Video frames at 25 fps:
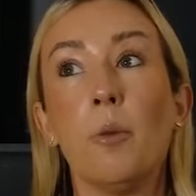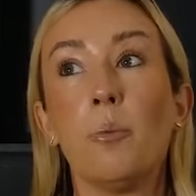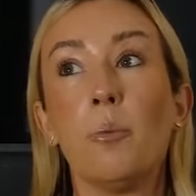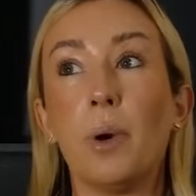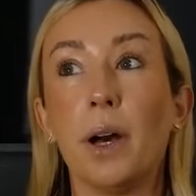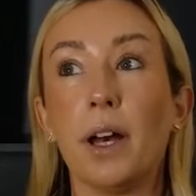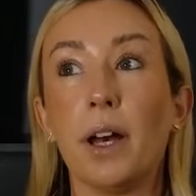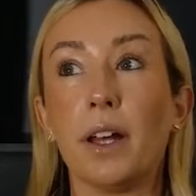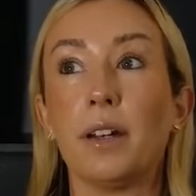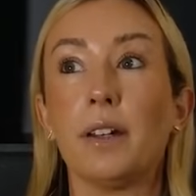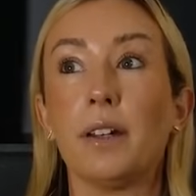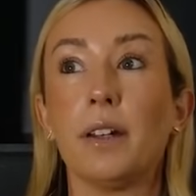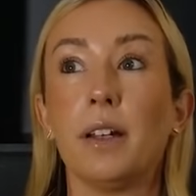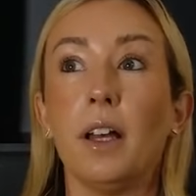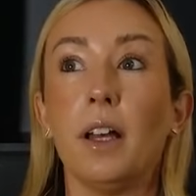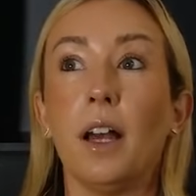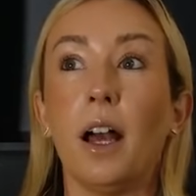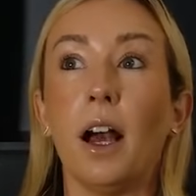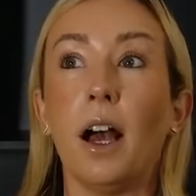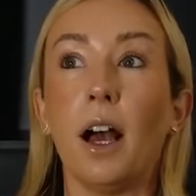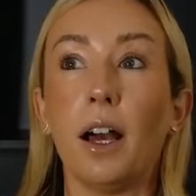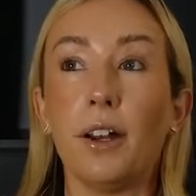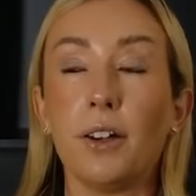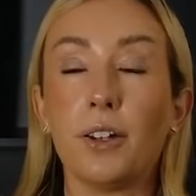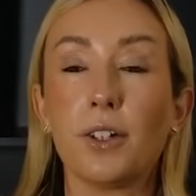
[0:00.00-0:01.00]
but
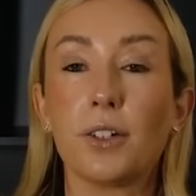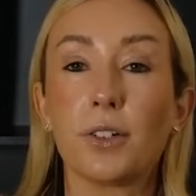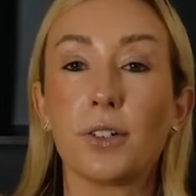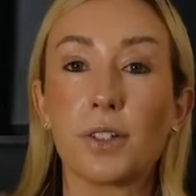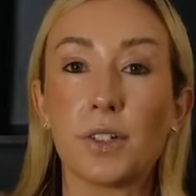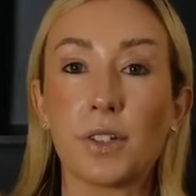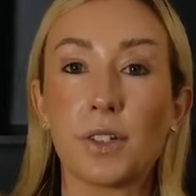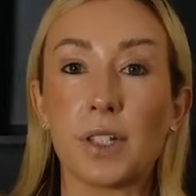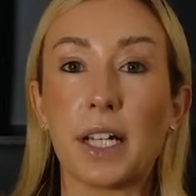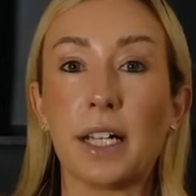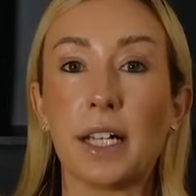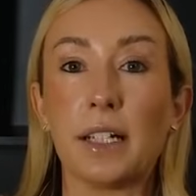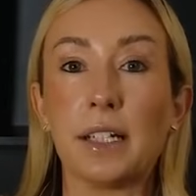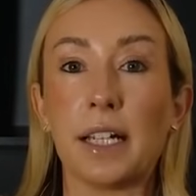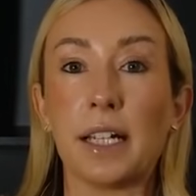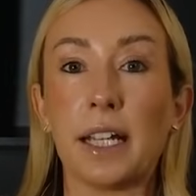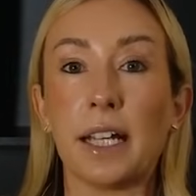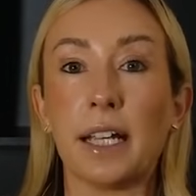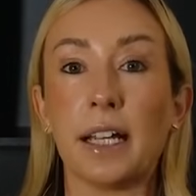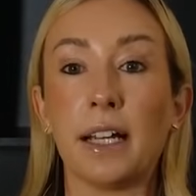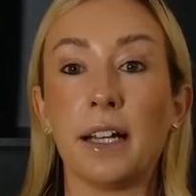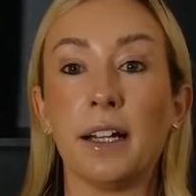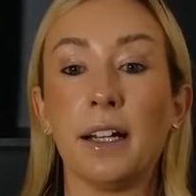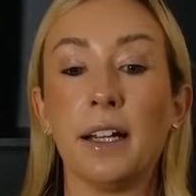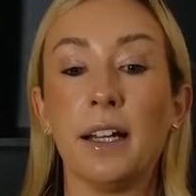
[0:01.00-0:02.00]

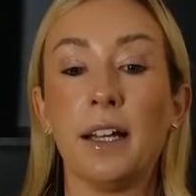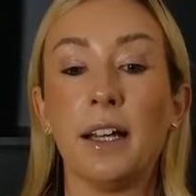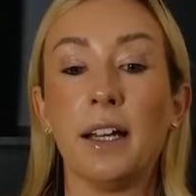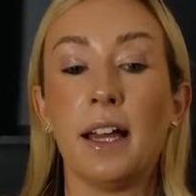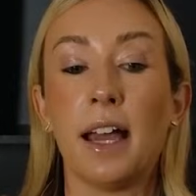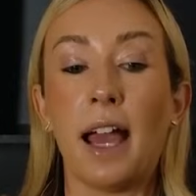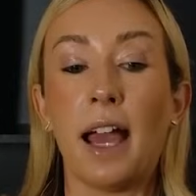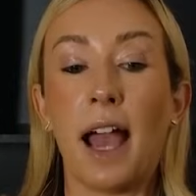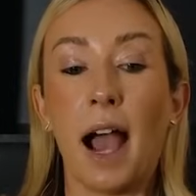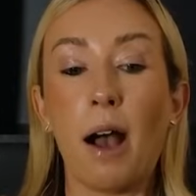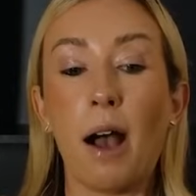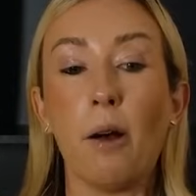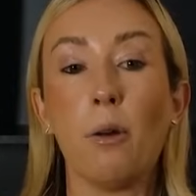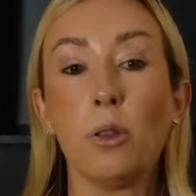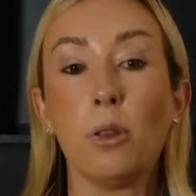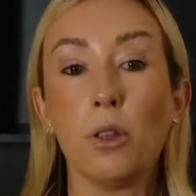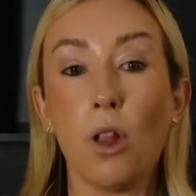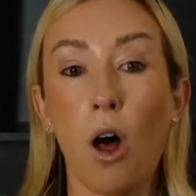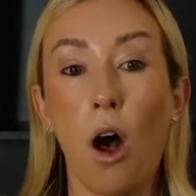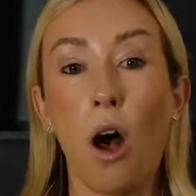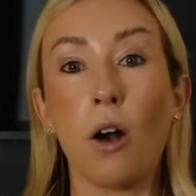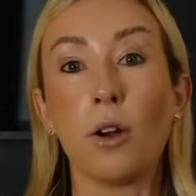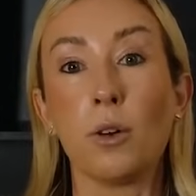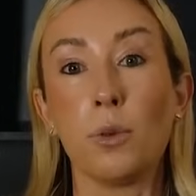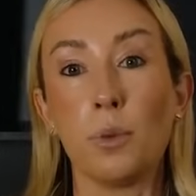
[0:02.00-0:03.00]
understanding how
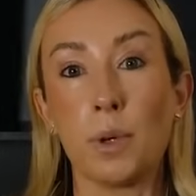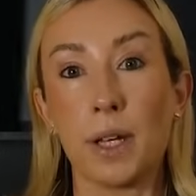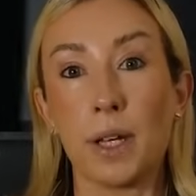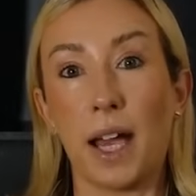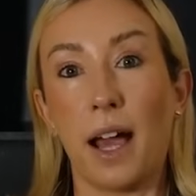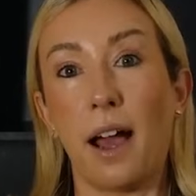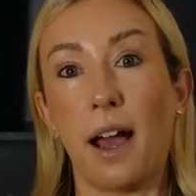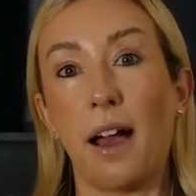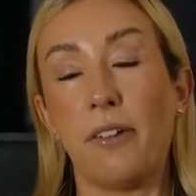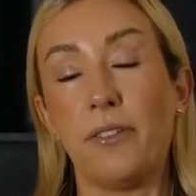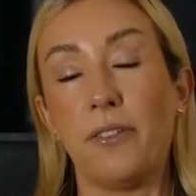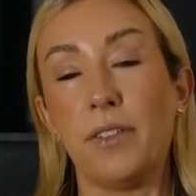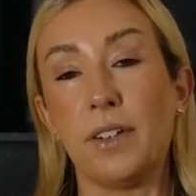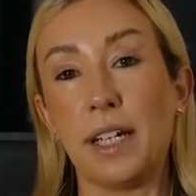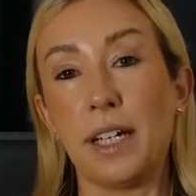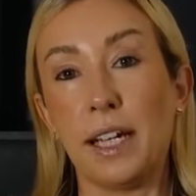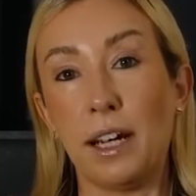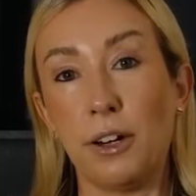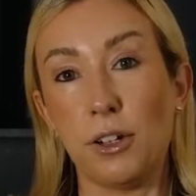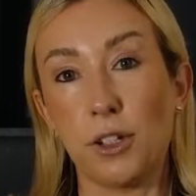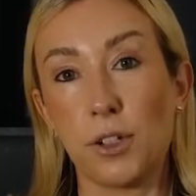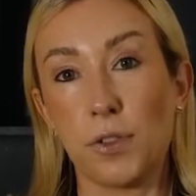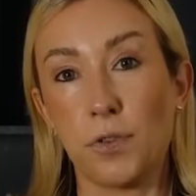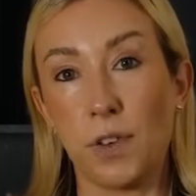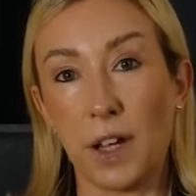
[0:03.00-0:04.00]
long we have in
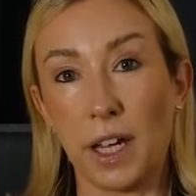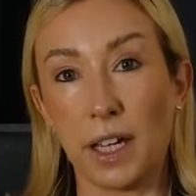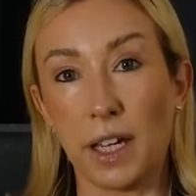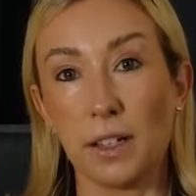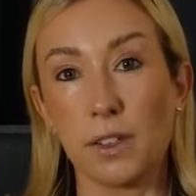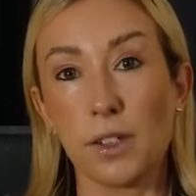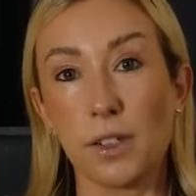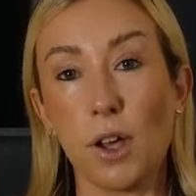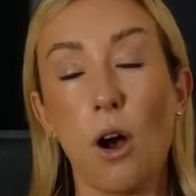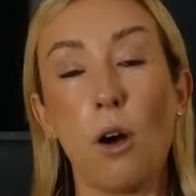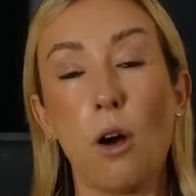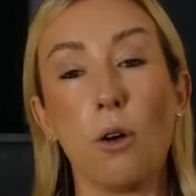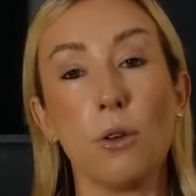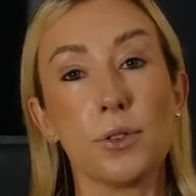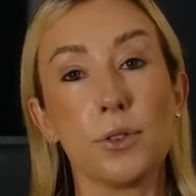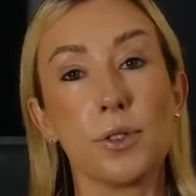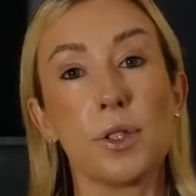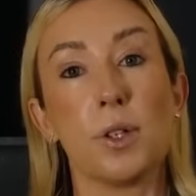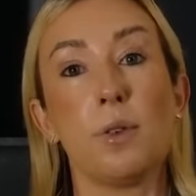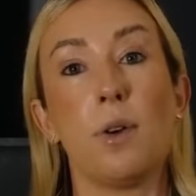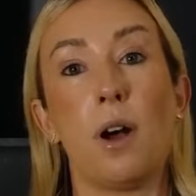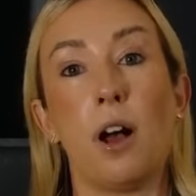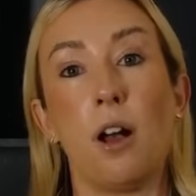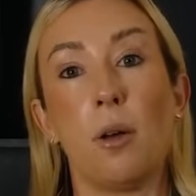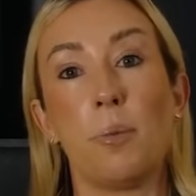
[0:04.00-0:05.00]
each phase
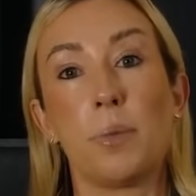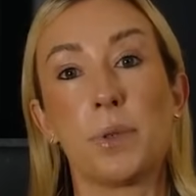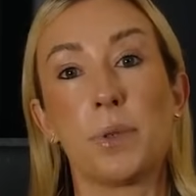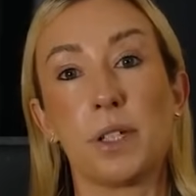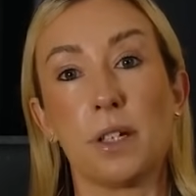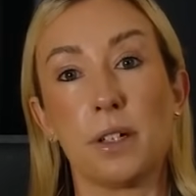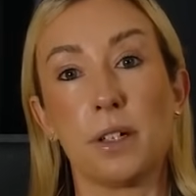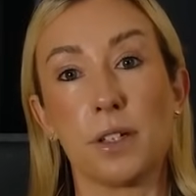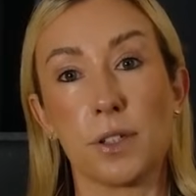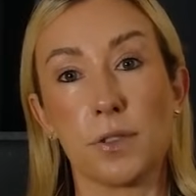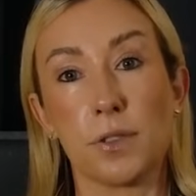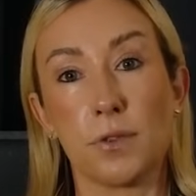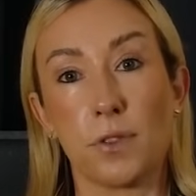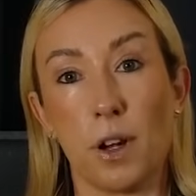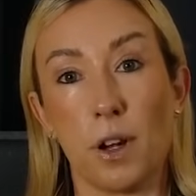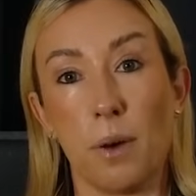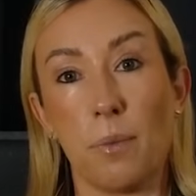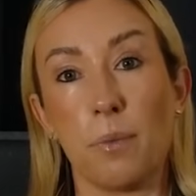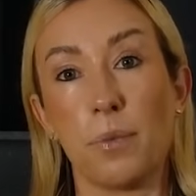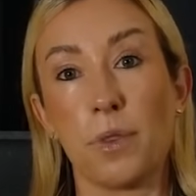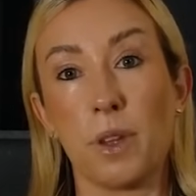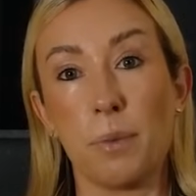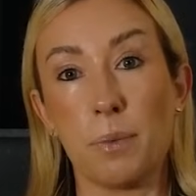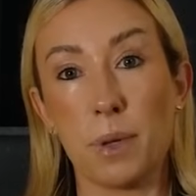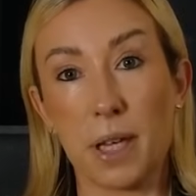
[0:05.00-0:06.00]
also helps us
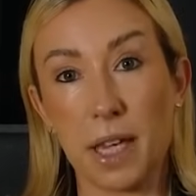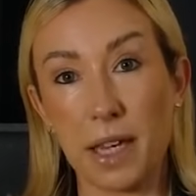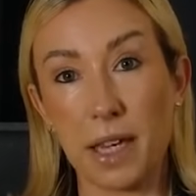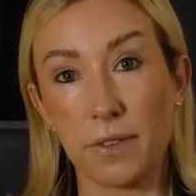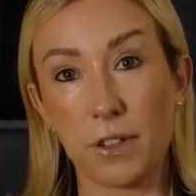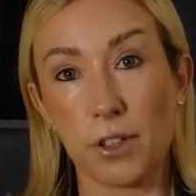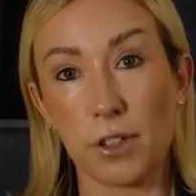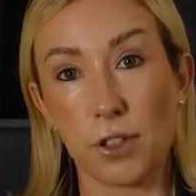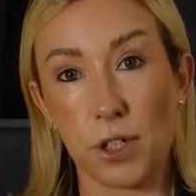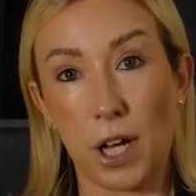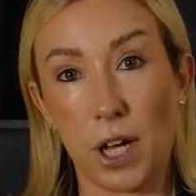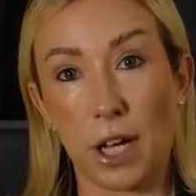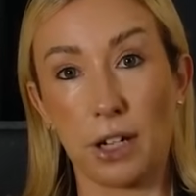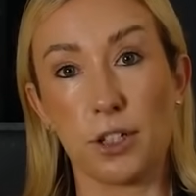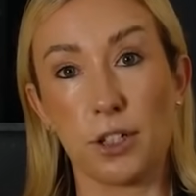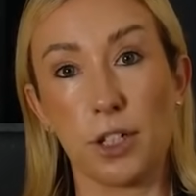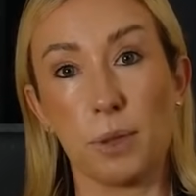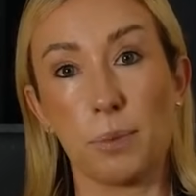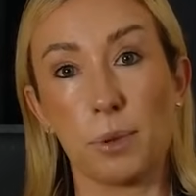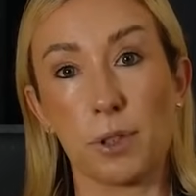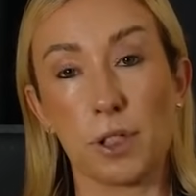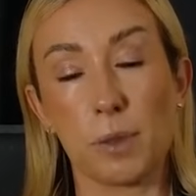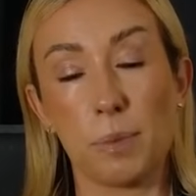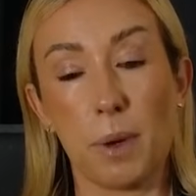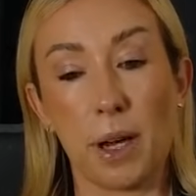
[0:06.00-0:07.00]
from the behavior strategy
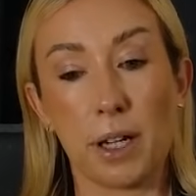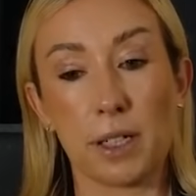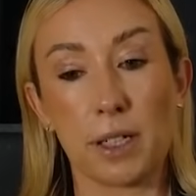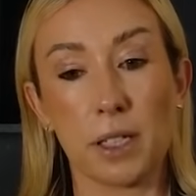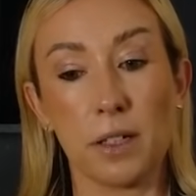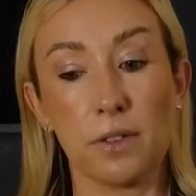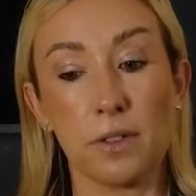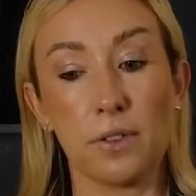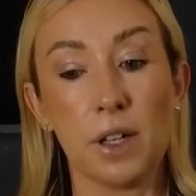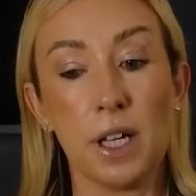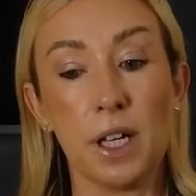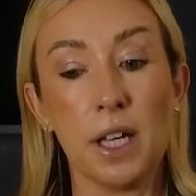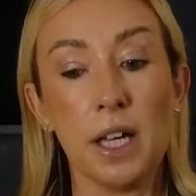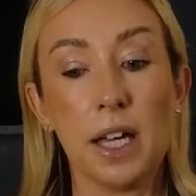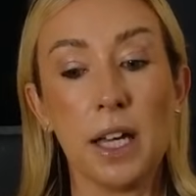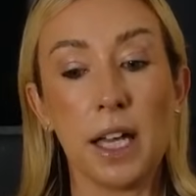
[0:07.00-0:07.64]
perspective.